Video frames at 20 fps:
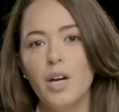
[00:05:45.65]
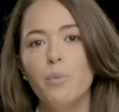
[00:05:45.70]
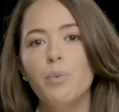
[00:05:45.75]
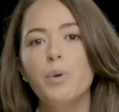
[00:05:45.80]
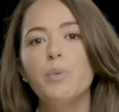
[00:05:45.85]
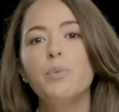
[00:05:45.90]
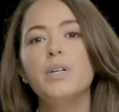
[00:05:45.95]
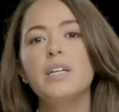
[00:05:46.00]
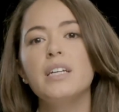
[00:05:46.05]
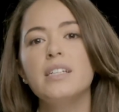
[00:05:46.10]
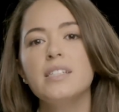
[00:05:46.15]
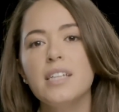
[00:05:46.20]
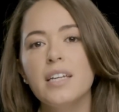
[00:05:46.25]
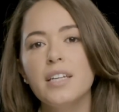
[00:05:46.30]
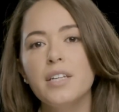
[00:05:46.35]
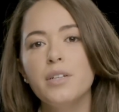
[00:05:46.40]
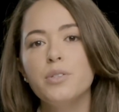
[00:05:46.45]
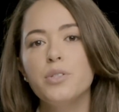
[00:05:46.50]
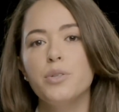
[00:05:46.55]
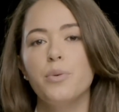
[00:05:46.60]
We will
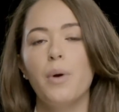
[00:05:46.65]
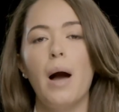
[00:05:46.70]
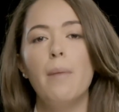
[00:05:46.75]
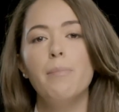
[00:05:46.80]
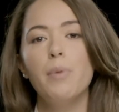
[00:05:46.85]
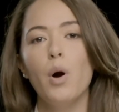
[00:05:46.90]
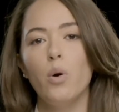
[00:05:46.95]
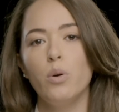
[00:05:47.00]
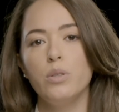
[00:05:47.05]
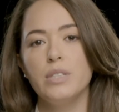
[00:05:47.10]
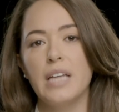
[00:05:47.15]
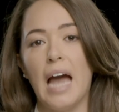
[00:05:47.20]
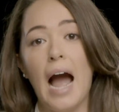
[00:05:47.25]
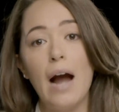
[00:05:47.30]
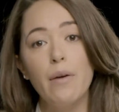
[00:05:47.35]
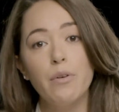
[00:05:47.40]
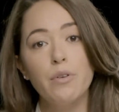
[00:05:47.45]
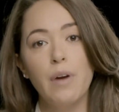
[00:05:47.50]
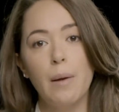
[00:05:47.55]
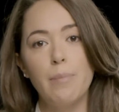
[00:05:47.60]
continue to uphold
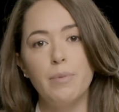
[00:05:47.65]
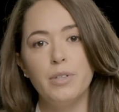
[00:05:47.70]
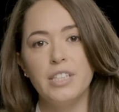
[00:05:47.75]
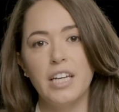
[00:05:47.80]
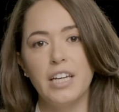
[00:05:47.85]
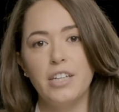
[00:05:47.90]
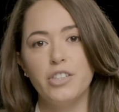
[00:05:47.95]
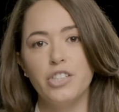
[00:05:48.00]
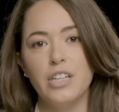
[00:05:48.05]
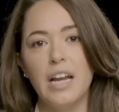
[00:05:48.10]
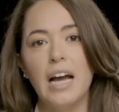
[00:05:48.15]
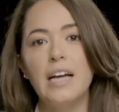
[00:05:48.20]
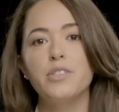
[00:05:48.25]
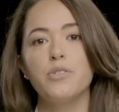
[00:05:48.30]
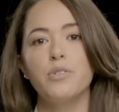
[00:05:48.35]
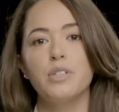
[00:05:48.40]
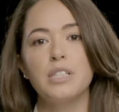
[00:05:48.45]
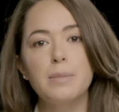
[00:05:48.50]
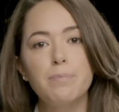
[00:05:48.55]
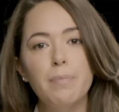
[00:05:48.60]
our reputation as
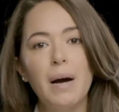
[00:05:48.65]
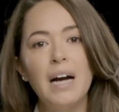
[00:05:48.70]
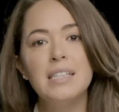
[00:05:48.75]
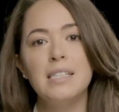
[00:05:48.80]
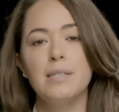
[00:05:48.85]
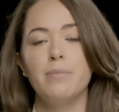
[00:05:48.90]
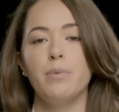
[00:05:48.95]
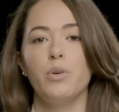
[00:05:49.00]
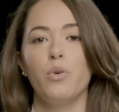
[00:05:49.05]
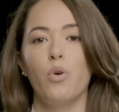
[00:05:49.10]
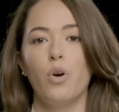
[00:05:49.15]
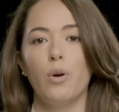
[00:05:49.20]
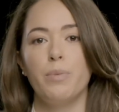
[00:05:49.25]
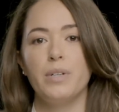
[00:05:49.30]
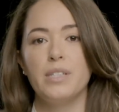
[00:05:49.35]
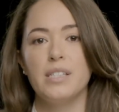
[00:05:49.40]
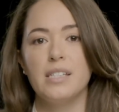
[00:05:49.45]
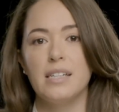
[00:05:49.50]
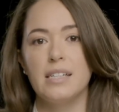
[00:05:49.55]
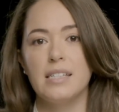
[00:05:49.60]
a responsible
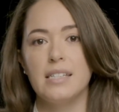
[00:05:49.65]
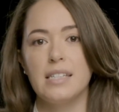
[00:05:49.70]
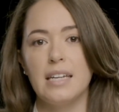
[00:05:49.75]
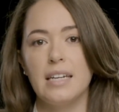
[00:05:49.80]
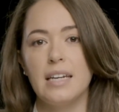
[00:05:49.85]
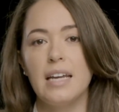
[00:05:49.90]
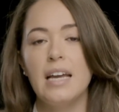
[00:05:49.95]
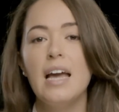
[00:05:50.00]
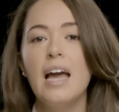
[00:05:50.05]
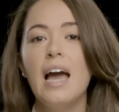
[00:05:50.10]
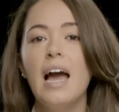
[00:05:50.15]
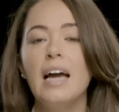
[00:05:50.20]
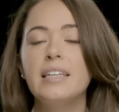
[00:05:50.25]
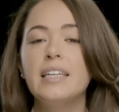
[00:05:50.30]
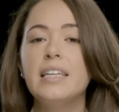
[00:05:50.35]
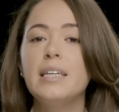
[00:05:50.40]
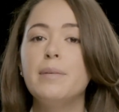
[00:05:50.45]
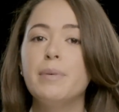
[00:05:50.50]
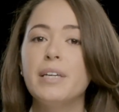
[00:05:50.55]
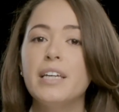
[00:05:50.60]
corporate citizen and
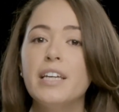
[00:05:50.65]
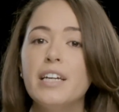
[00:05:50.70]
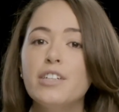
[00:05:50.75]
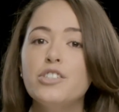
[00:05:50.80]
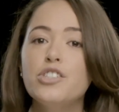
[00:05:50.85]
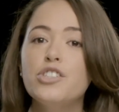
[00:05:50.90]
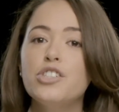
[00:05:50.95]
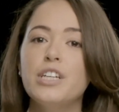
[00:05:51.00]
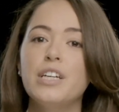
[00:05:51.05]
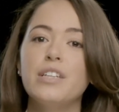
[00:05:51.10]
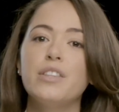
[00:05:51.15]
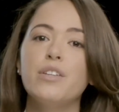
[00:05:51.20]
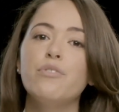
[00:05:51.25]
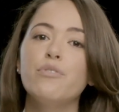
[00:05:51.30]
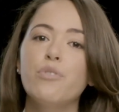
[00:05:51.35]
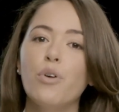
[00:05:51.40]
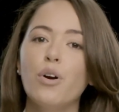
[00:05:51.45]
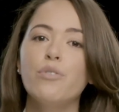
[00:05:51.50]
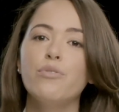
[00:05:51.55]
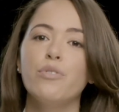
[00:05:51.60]
keep ESG at the
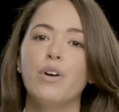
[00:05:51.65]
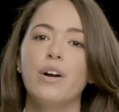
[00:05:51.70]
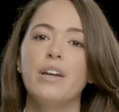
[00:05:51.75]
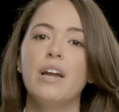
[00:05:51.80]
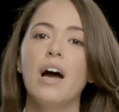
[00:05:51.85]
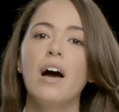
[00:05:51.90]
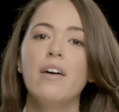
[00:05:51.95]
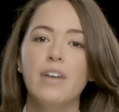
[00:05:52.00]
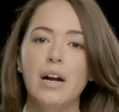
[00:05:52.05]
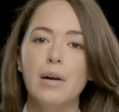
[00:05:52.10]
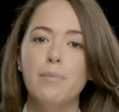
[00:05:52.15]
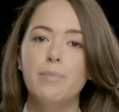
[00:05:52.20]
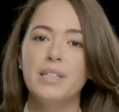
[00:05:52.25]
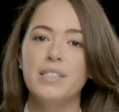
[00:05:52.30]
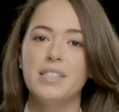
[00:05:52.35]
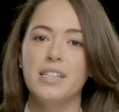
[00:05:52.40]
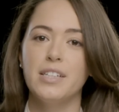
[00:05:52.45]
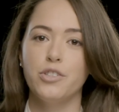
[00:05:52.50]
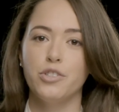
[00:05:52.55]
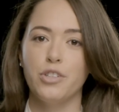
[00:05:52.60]
forefront of our
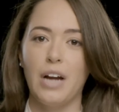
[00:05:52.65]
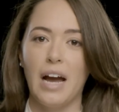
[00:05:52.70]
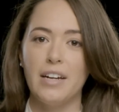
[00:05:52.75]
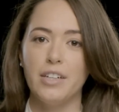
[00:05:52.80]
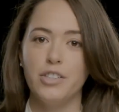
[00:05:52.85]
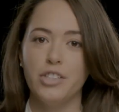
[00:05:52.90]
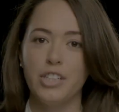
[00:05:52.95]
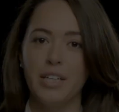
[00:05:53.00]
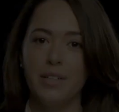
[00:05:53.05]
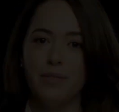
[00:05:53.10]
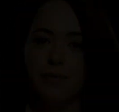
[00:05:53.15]
business strategy.